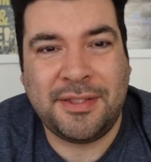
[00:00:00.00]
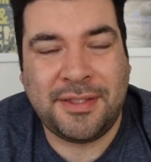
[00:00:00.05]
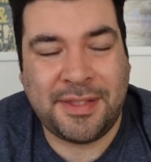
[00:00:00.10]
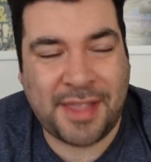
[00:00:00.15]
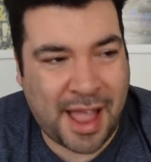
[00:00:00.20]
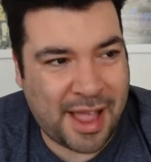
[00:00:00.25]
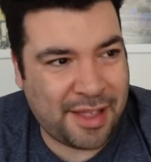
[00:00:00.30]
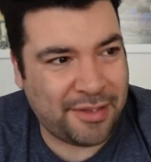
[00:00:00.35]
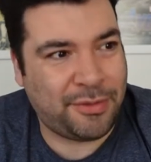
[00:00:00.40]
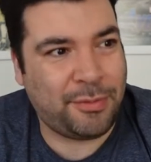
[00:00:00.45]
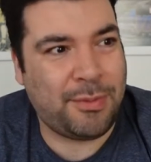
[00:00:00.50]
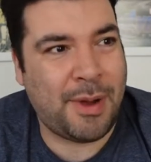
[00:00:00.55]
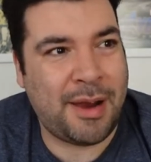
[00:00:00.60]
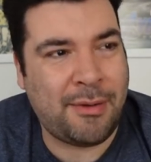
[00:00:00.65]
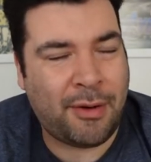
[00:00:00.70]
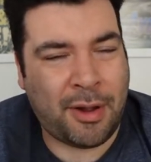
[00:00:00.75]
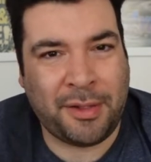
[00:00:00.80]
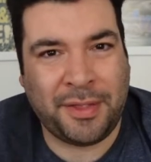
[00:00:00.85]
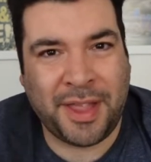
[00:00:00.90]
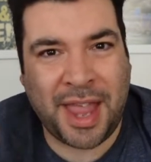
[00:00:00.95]
that's
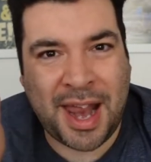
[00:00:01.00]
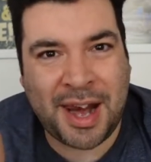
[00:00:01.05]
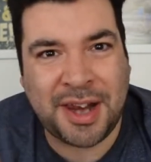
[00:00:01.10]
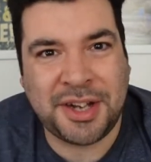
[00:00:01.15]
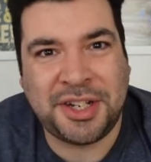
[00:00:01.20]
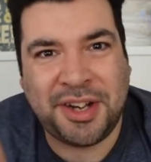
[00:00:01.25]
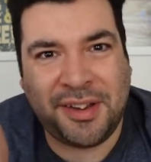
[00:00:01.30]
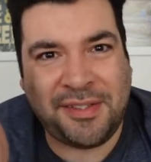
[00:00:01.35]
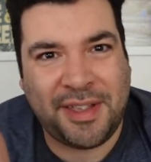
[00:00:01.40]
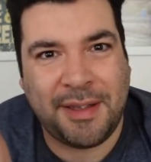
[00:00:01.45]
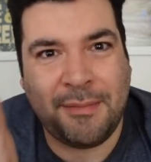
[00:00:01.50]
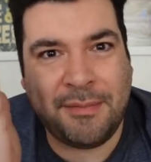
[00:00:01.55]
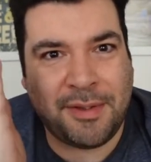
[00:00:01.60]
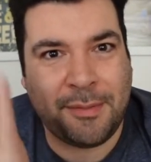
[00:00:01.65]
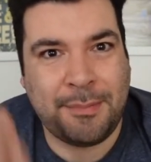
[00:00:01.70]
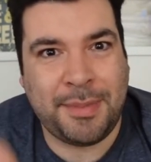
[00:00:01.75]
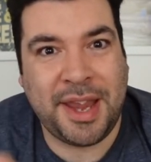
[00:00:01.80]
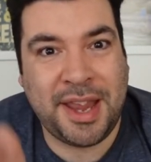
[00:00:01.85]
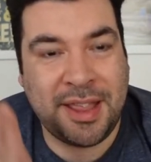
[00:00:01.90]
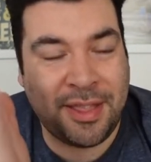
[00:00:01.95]
where all the energy seemed to
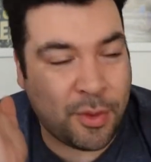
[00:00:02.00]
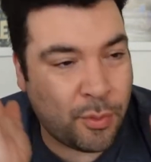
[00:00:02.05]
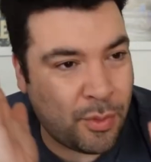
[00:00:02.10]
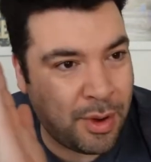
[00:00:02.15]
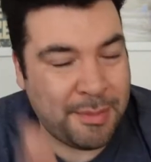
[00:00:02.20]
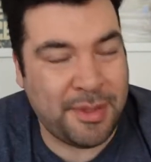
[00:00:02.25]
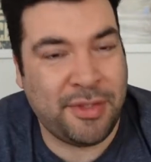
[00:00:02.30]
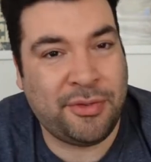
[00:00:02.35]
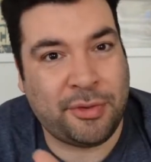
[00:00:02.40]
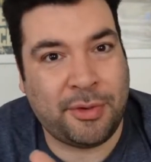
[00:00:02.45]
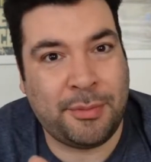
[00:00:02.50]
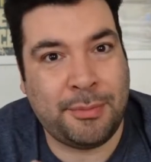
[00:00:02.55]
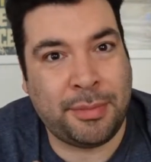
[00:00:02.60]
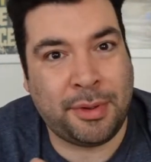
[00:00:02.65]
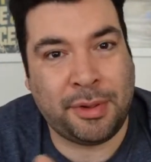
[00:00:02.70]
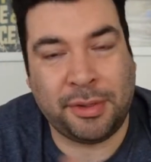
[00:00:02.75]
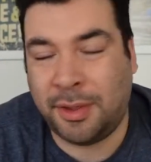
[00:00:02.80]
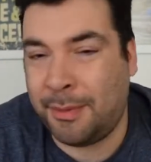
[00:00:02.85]
be in the women's Rumble.